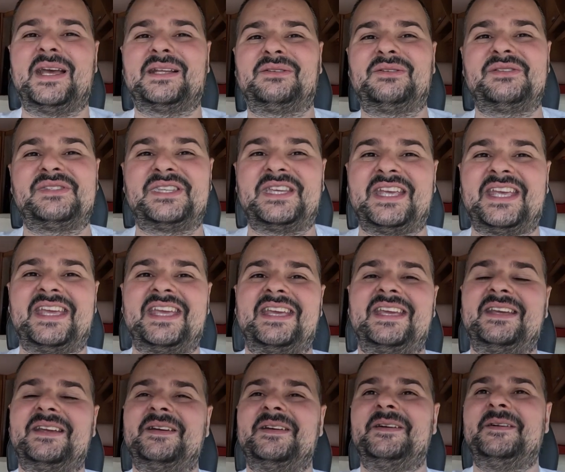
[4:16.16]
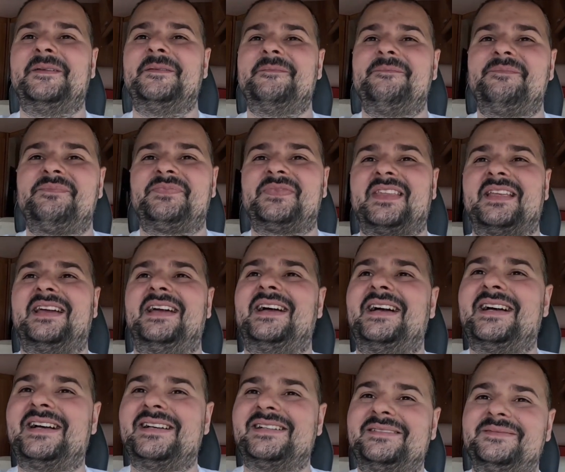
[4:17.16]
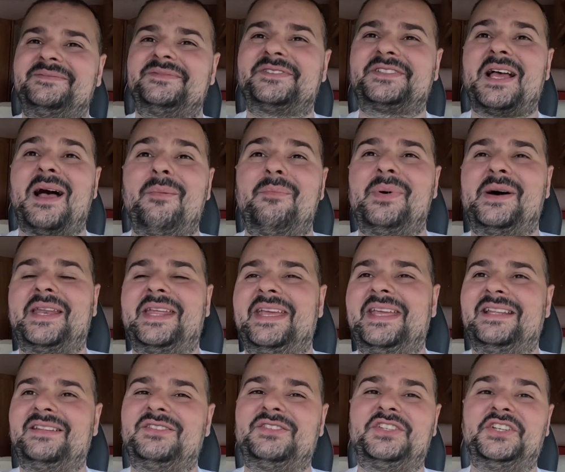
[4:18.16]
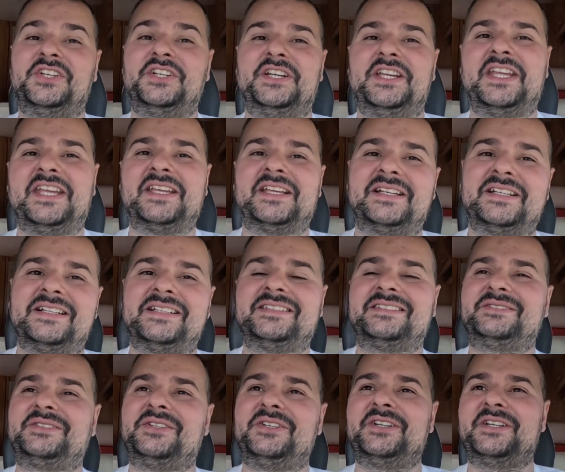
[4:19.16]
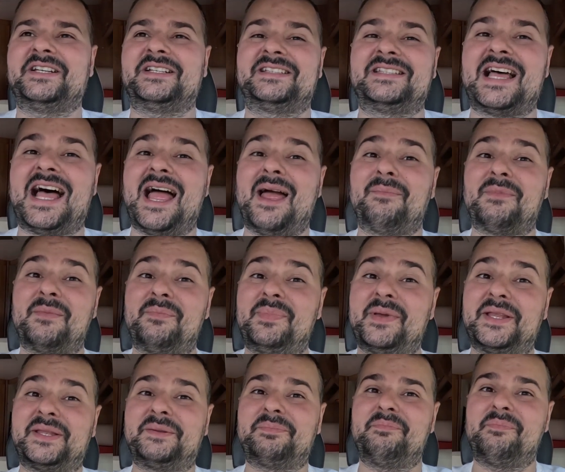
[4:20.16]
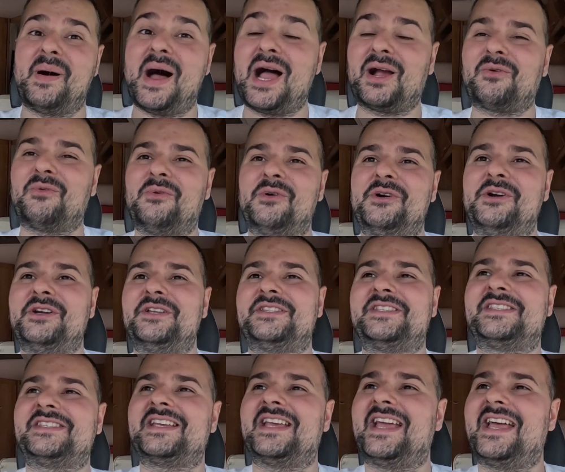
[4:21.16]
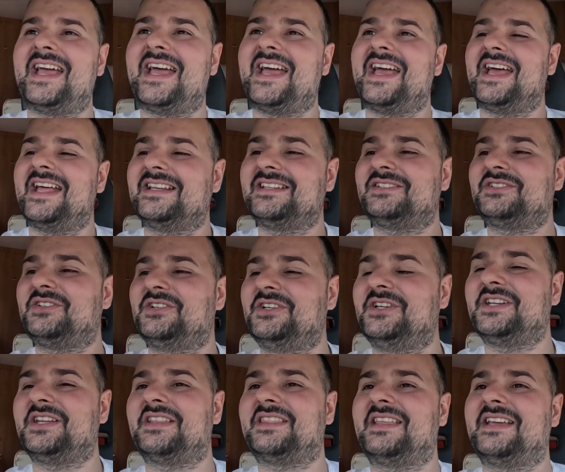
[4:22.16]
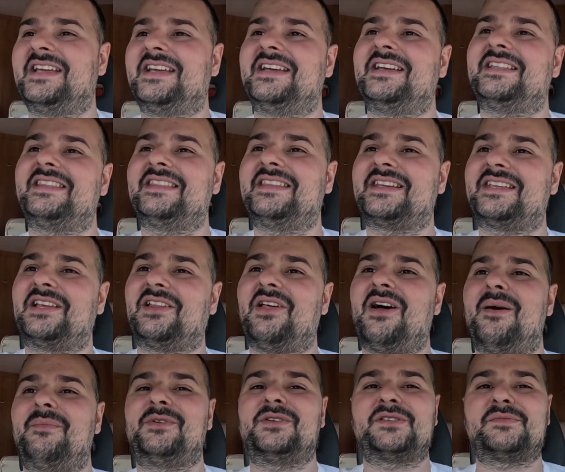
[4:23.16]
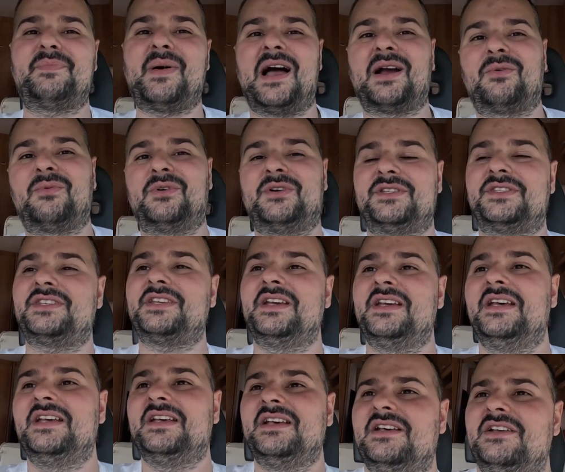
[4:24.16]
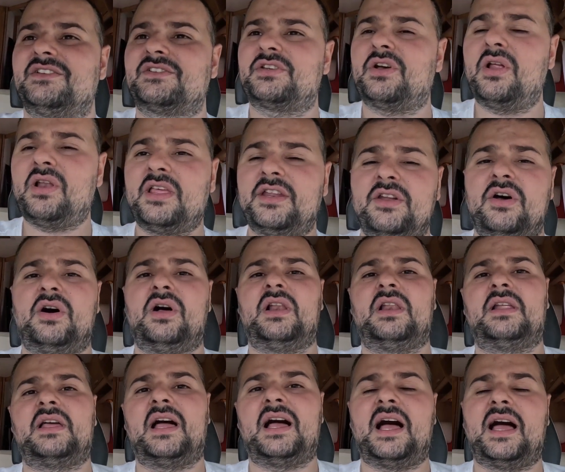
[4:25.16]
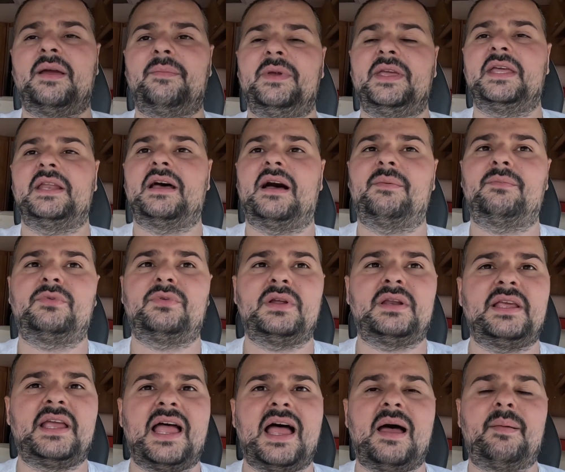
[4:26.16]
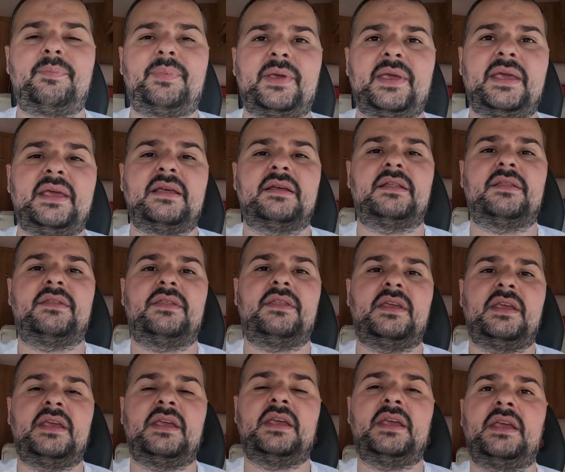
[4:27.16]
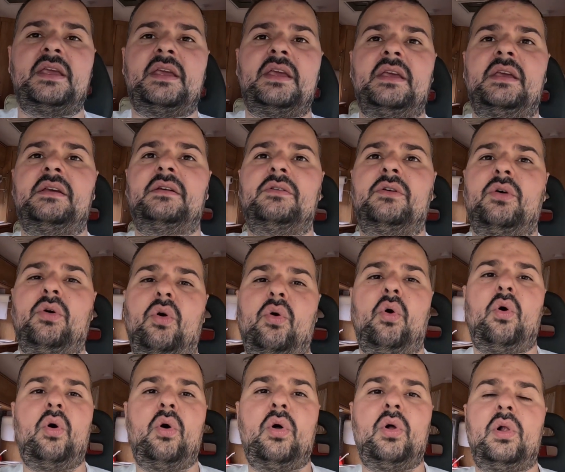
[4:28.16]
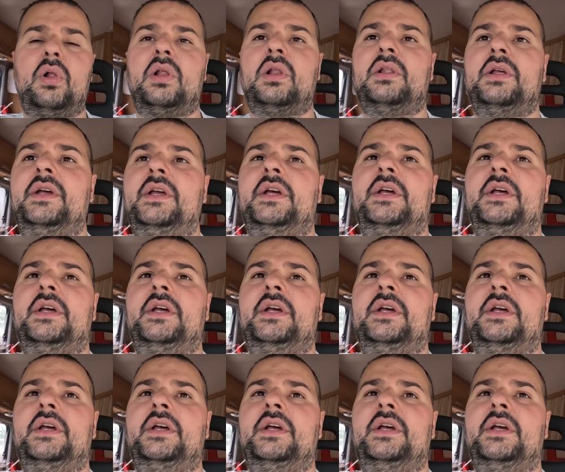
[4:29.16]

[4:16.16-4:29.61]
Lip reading: to see somebody turning time a bit backwards and turning the kilometers backwards. So all in all, I mean, I'm really happy. The whole